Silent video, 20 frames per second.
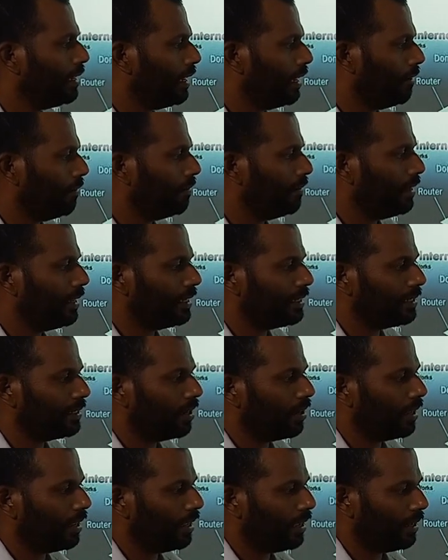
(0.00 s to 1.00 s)
it does
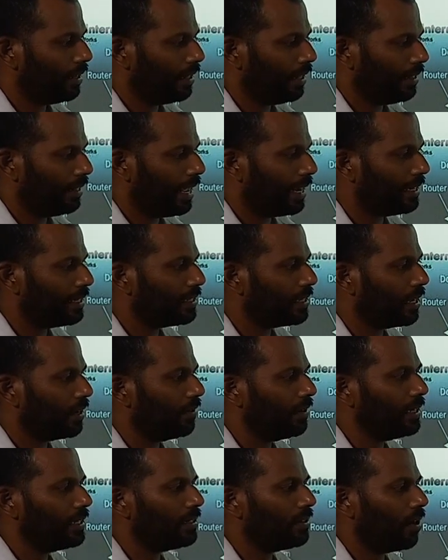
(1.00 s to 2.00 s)
not, that
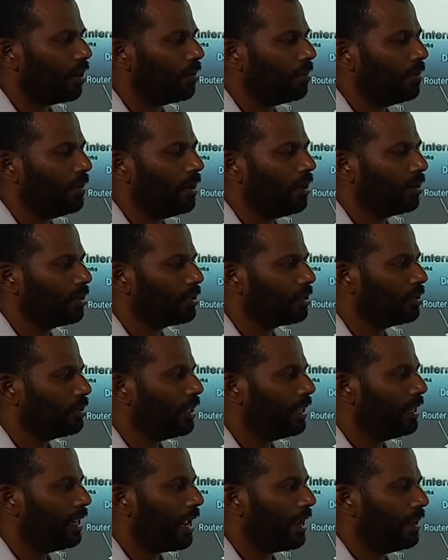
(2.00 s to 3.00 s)
server is not belongs to
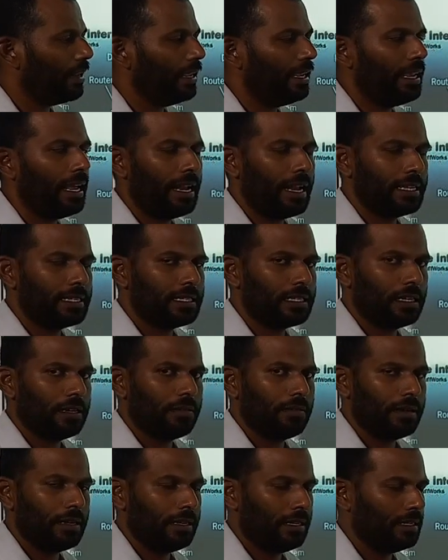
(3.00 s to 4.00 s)
that DNS
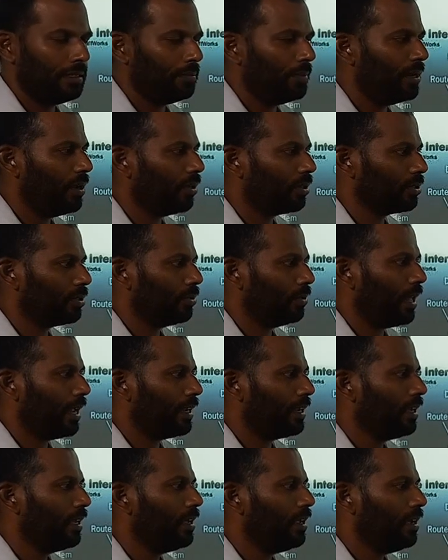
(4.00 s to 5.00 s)
server is belongs to
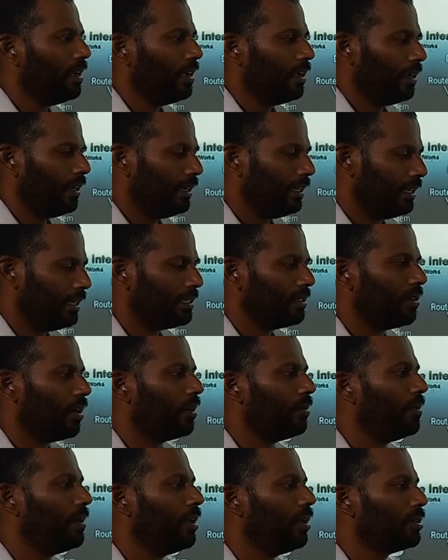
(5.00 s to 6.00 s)
that, it is
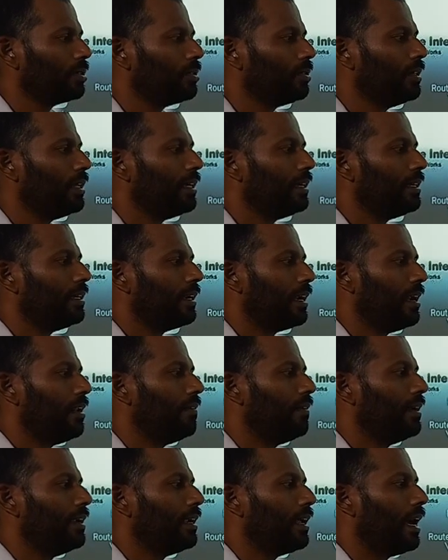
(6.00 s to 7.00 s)
not belongs to the
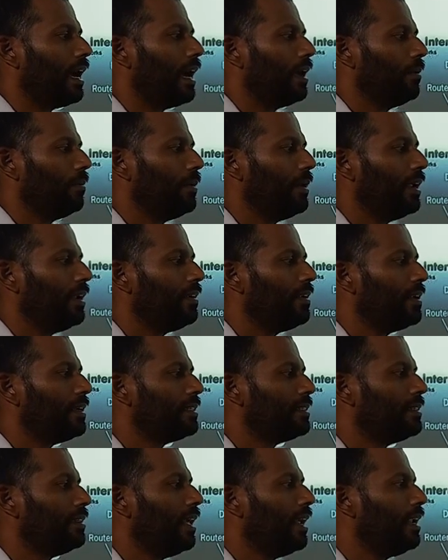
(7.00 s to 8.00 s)
relevant IP
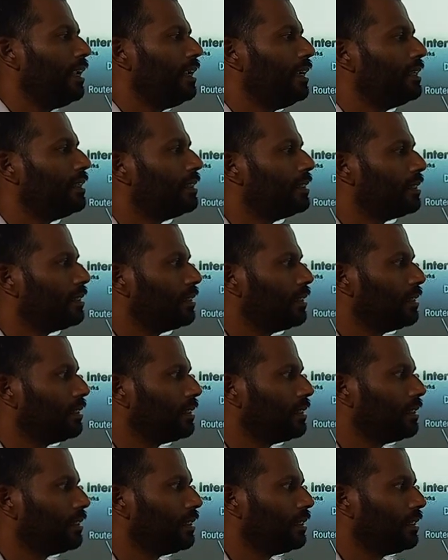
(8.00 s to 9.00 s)
address, then it's
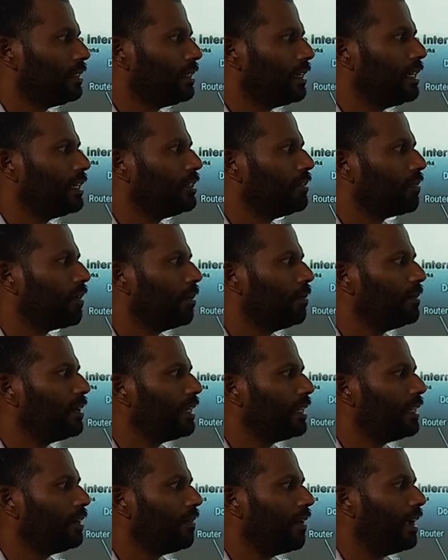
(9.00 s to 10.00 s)
search from
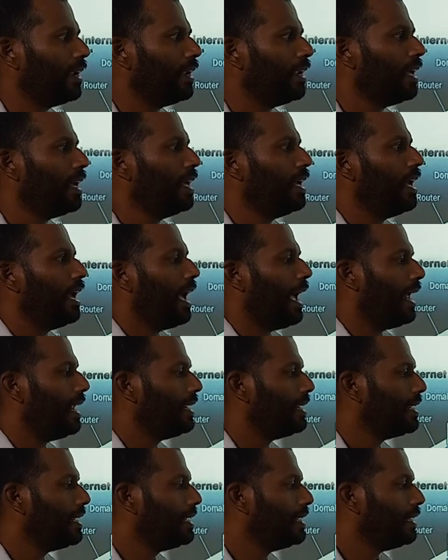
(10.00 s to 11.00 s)
another one, and